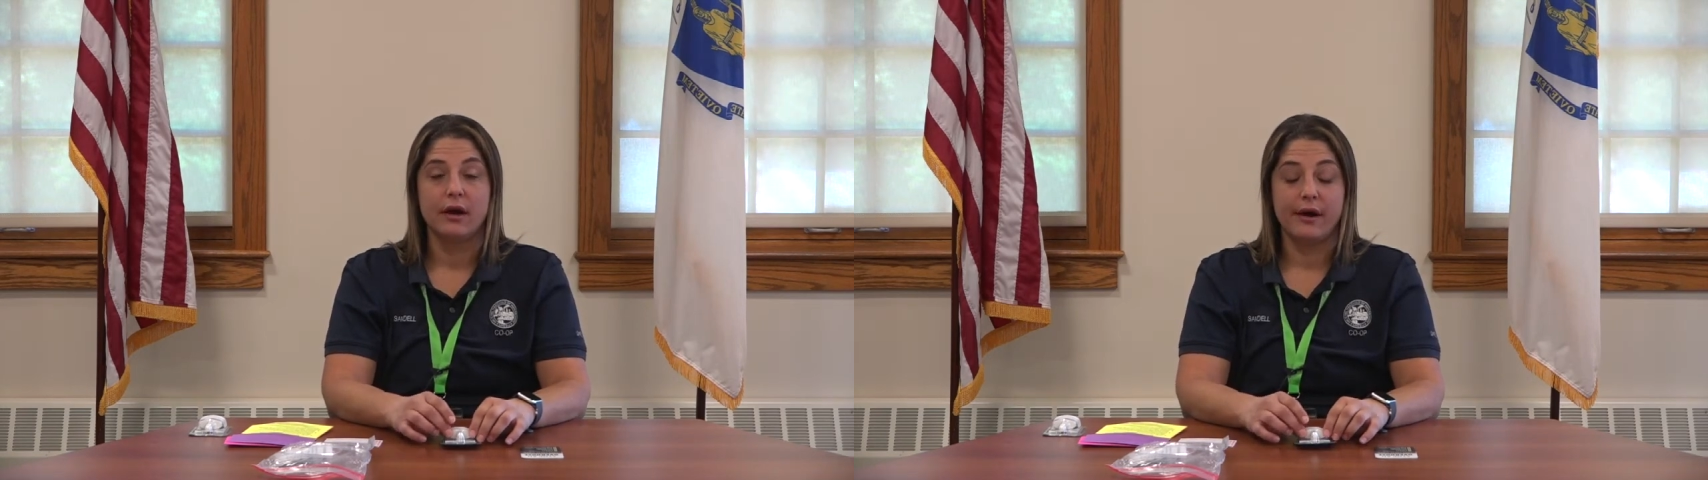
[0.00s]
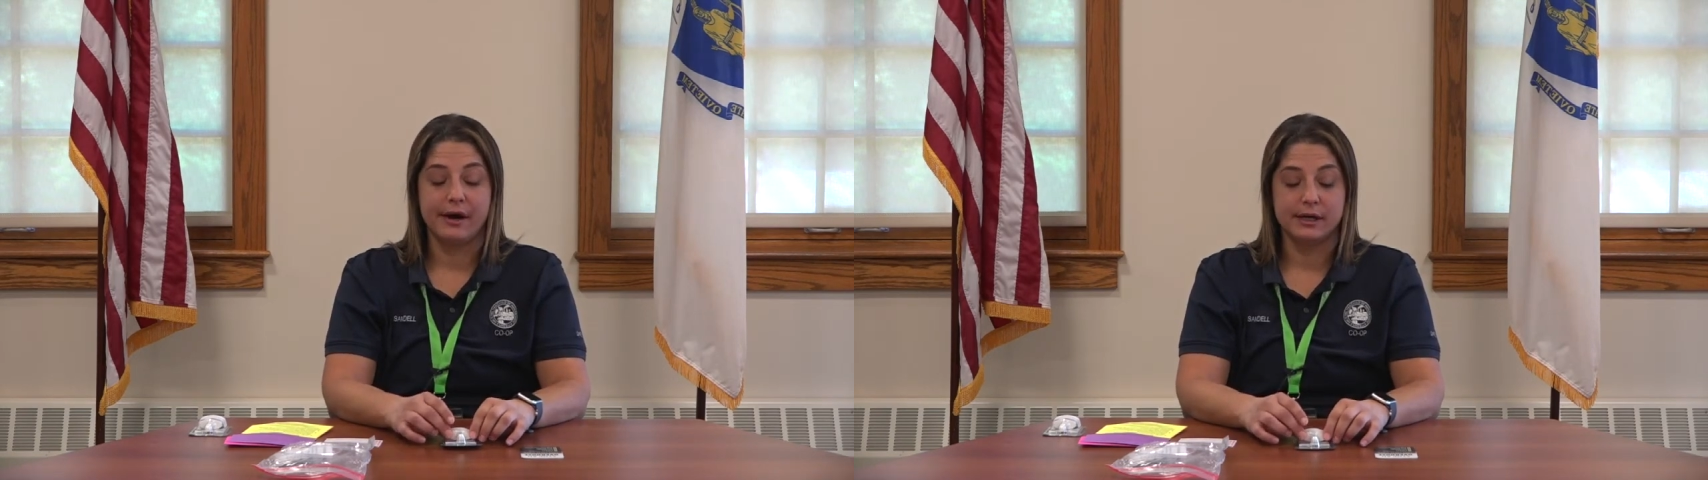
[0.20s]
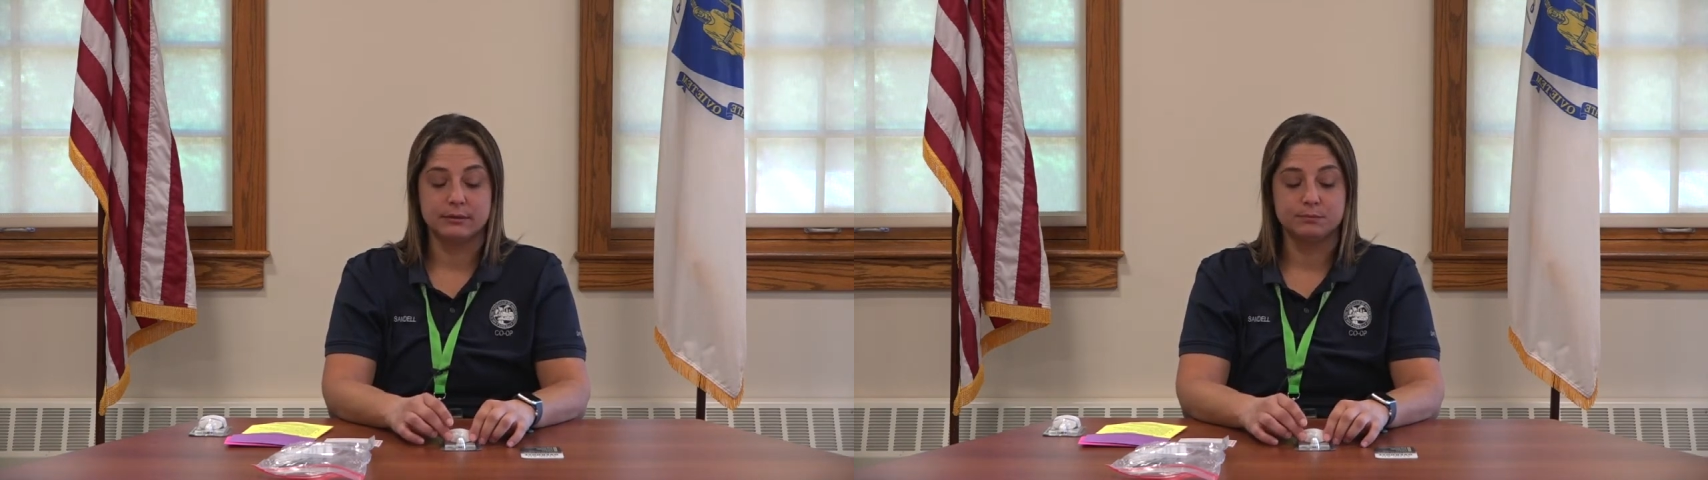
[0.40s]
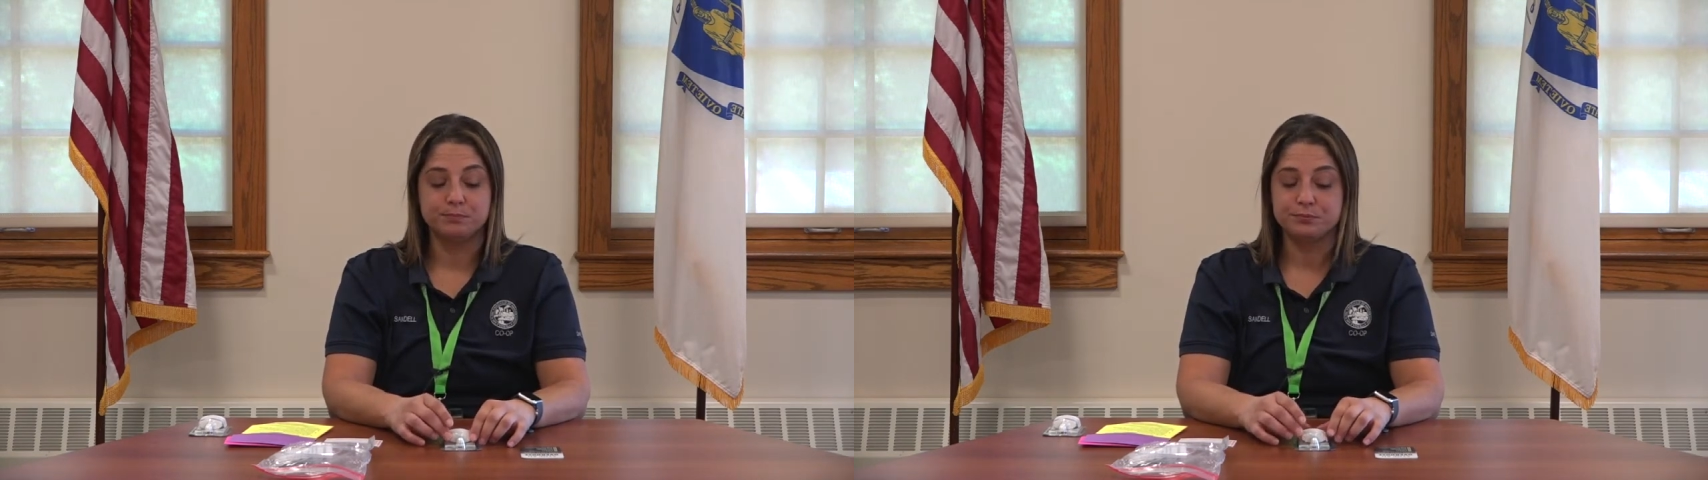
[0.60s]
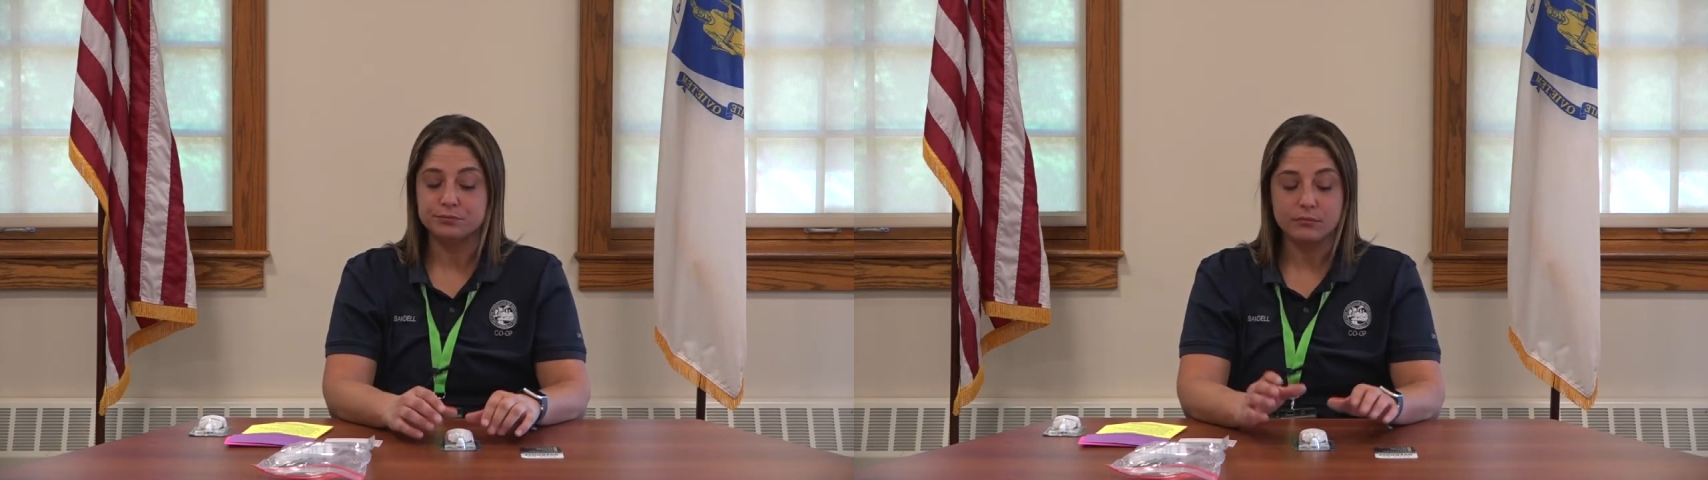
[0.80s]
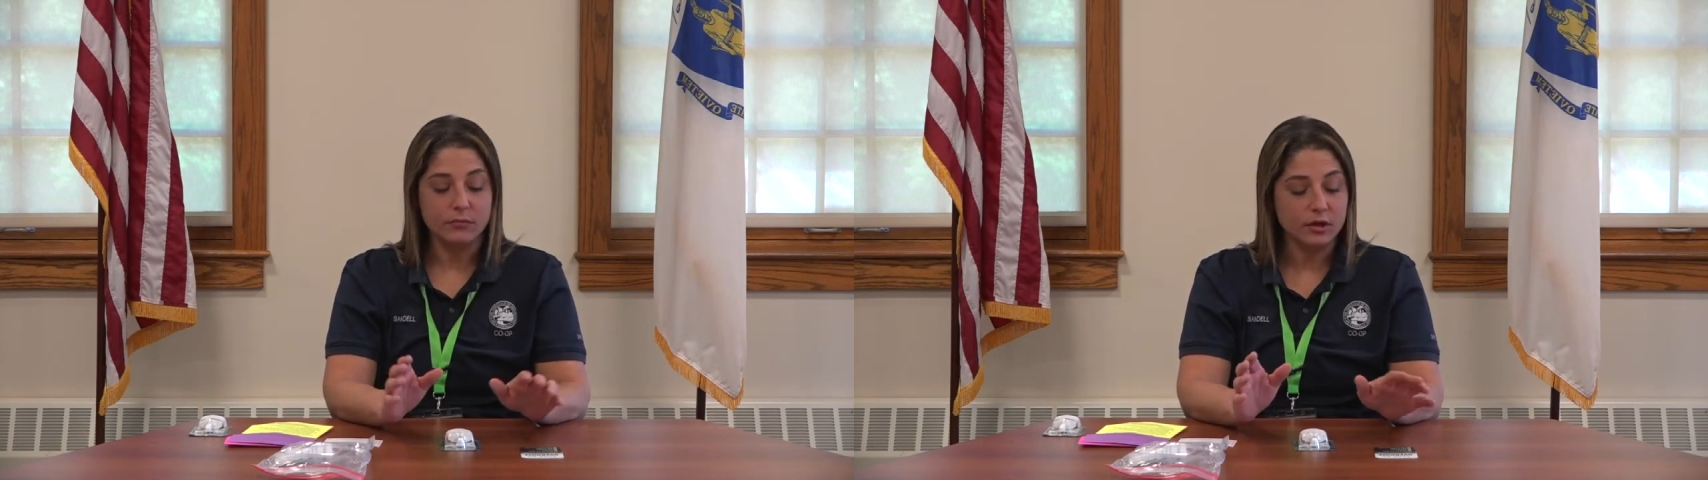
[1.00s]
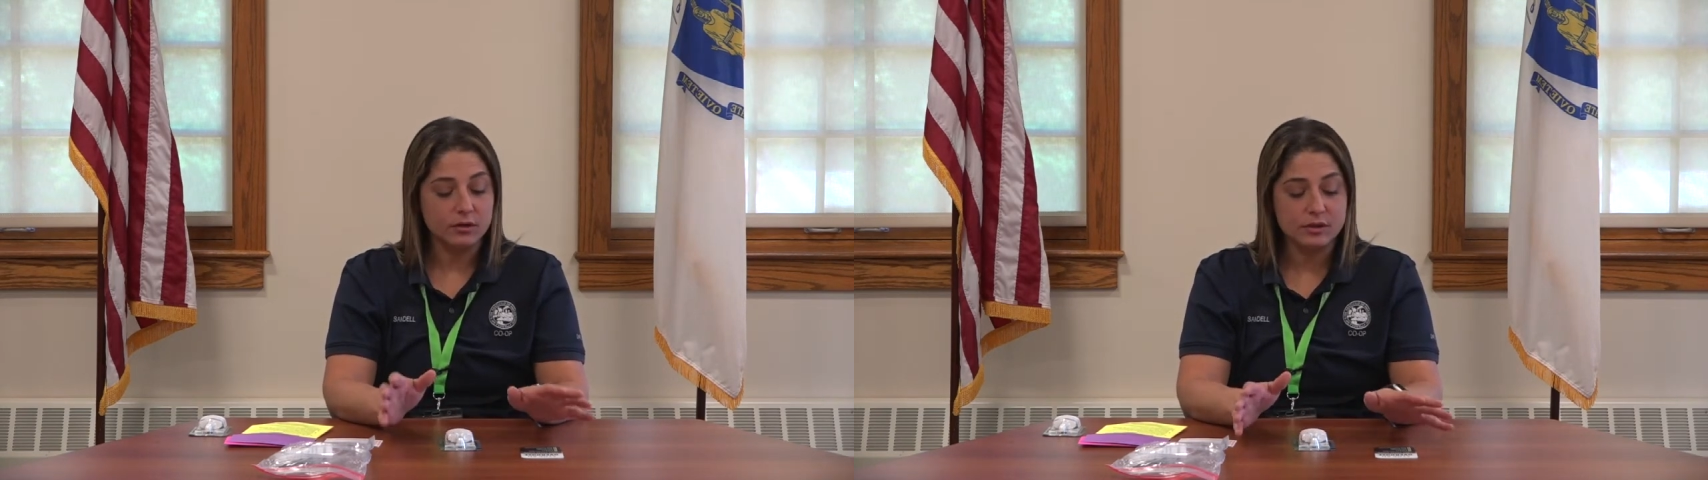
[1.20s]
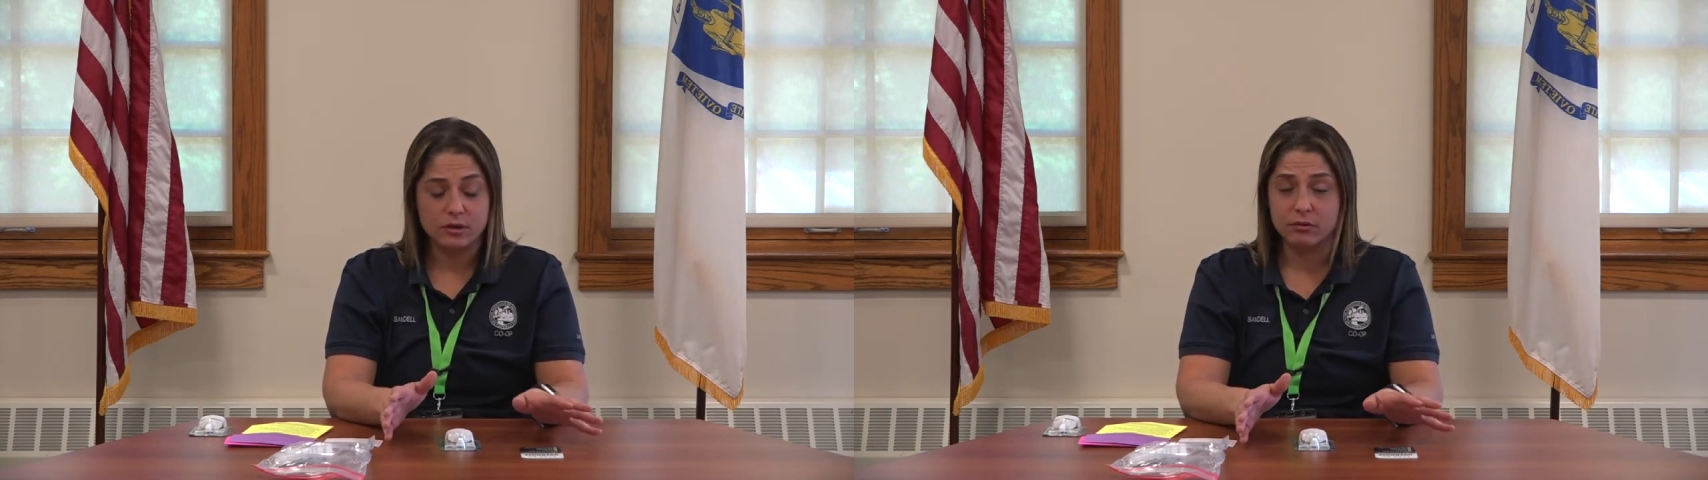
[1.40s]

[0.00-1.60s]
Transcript: So